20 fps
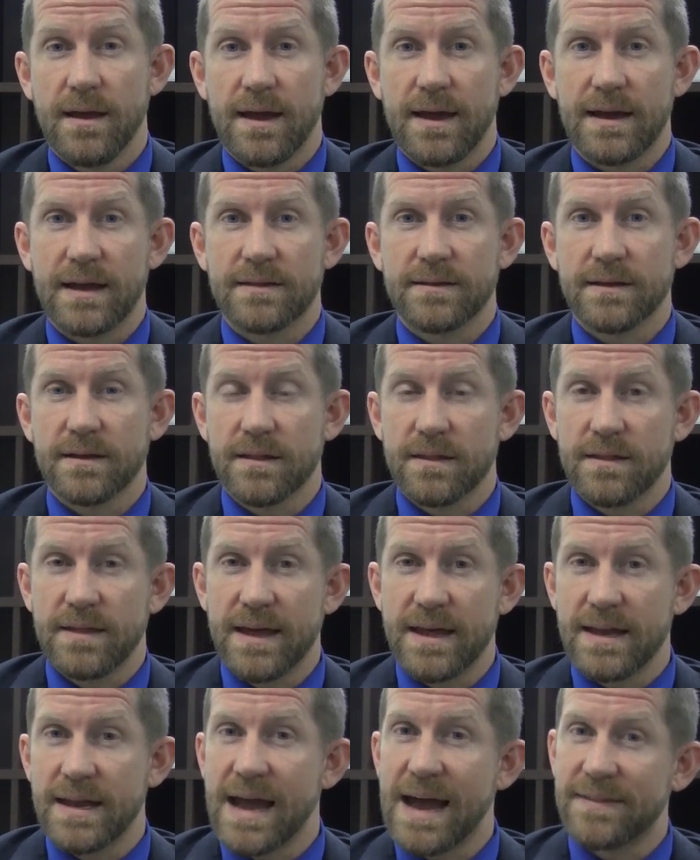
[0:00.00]
And I think
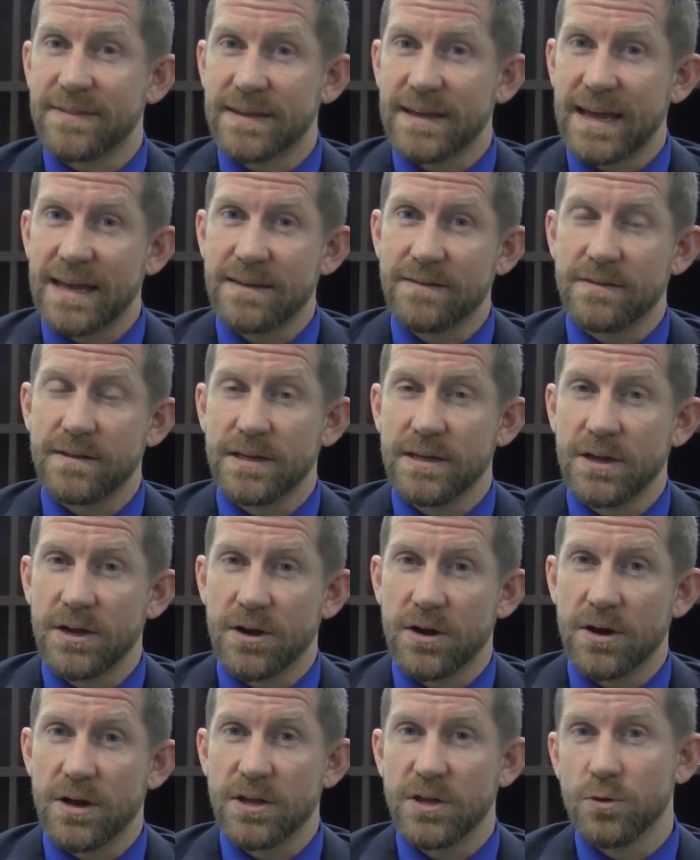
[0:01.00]
then at the end of the
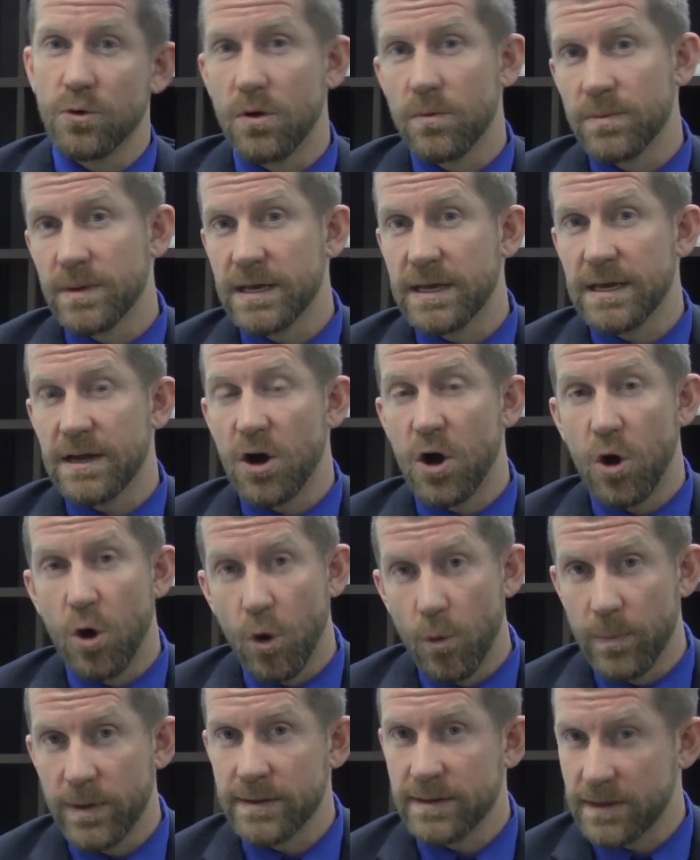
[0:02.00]
year, you won't be
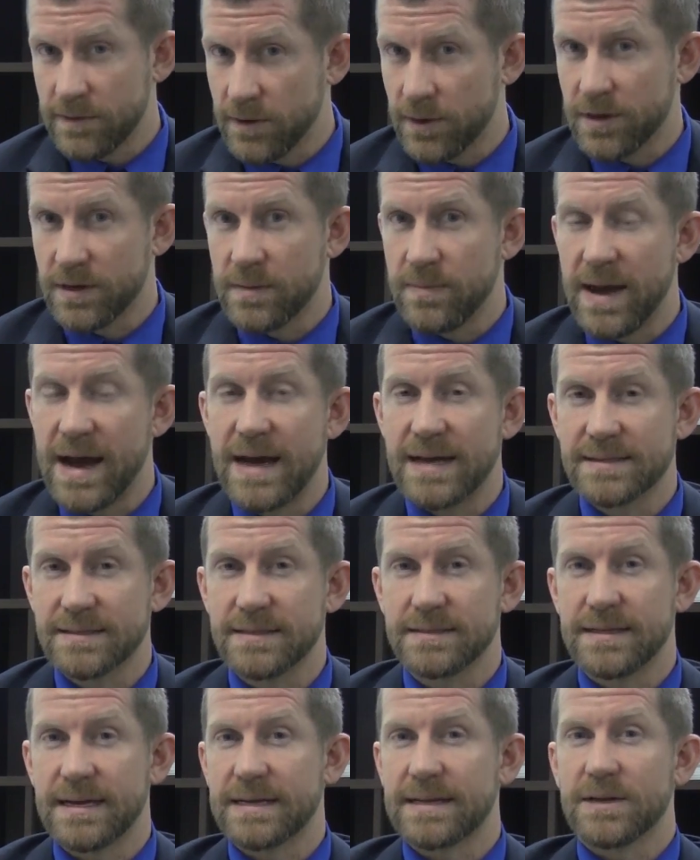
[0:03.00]
hoping that they're going to pass
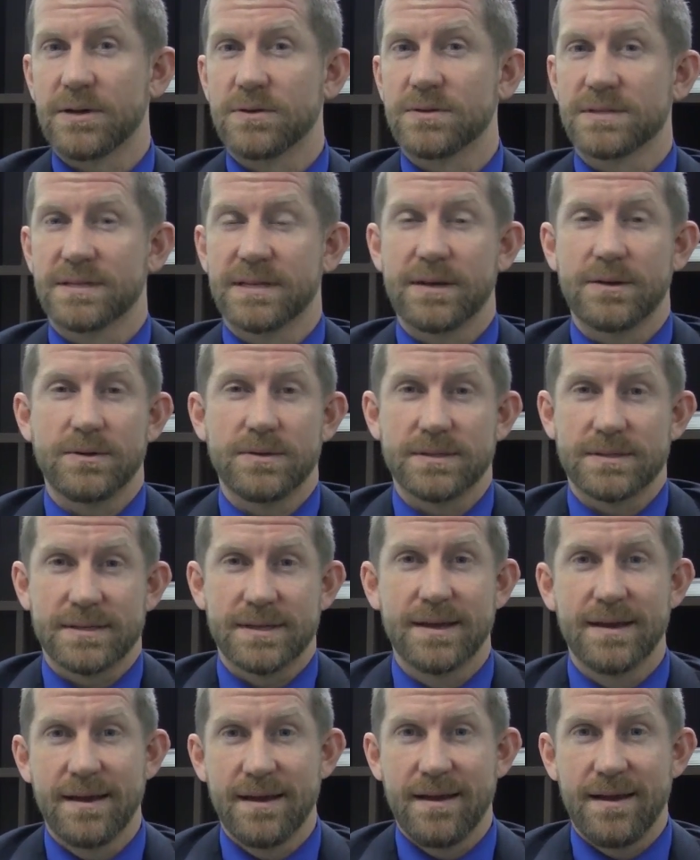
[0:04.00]
the technical
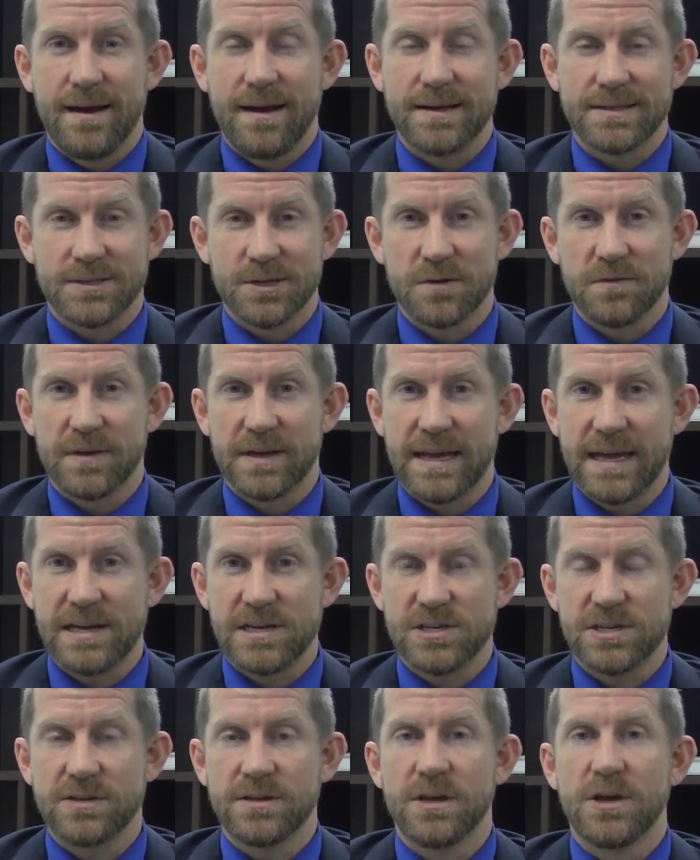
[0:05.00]
skills
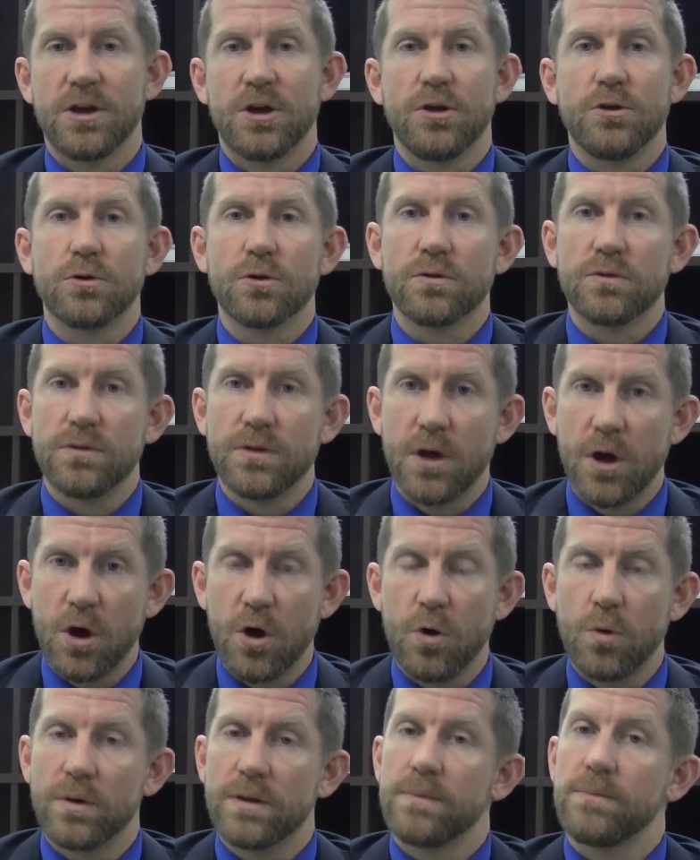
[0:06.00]
certification. You'll
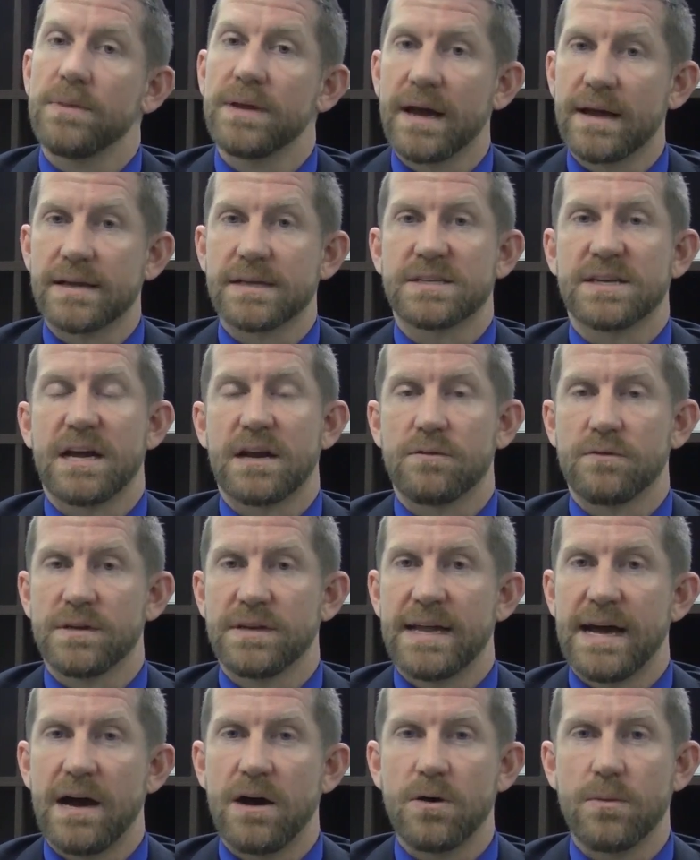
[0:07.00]
know beyond a shadow of a
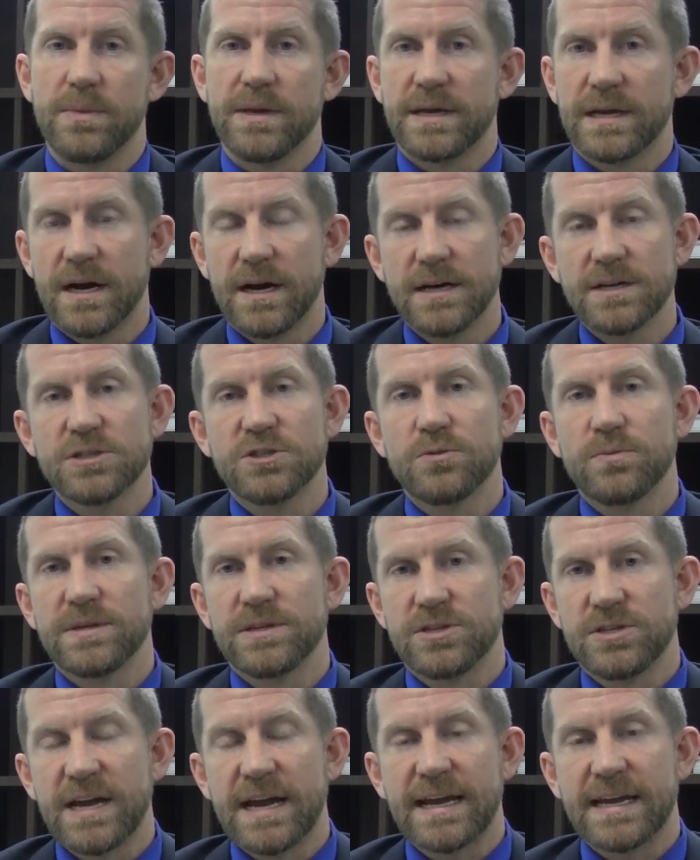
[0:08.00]
doubt because you've
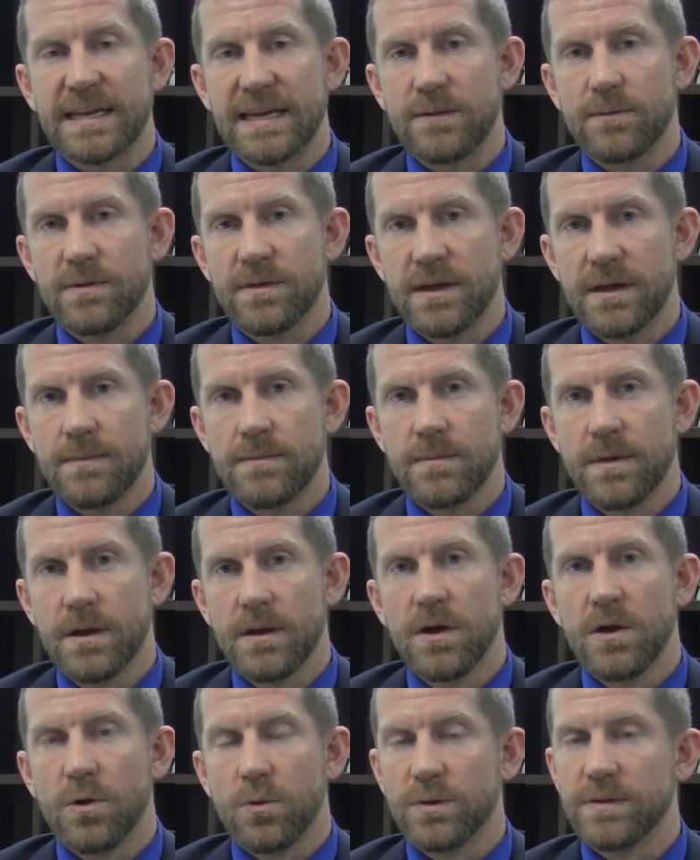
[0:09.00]
been checking in with them
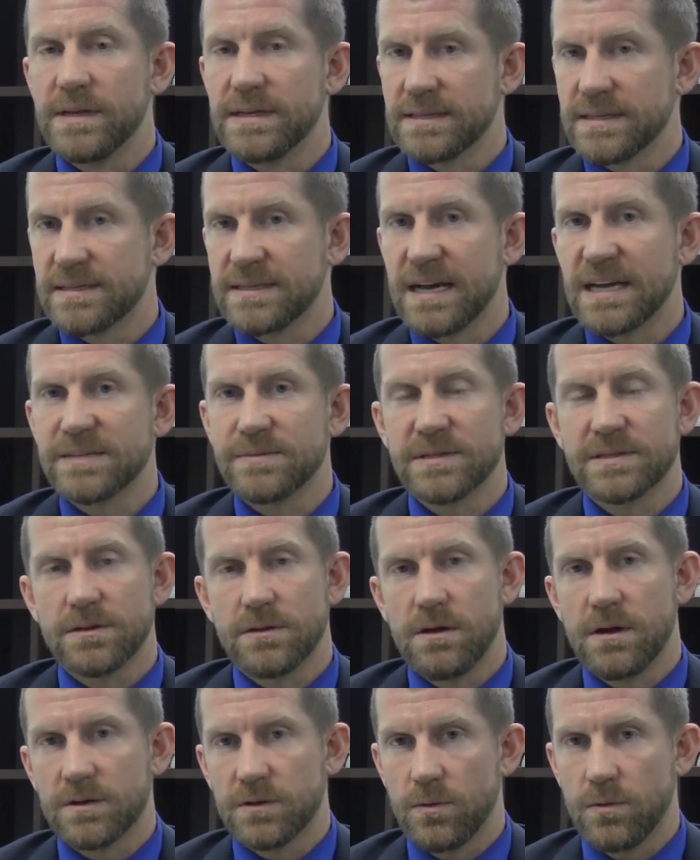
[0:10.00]
with these assessments
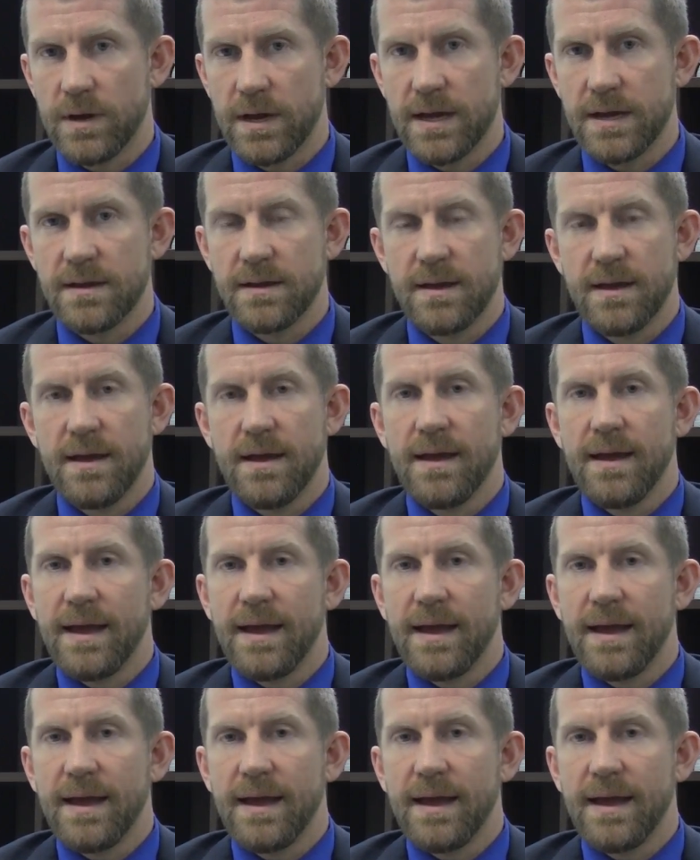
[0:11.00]
along the way.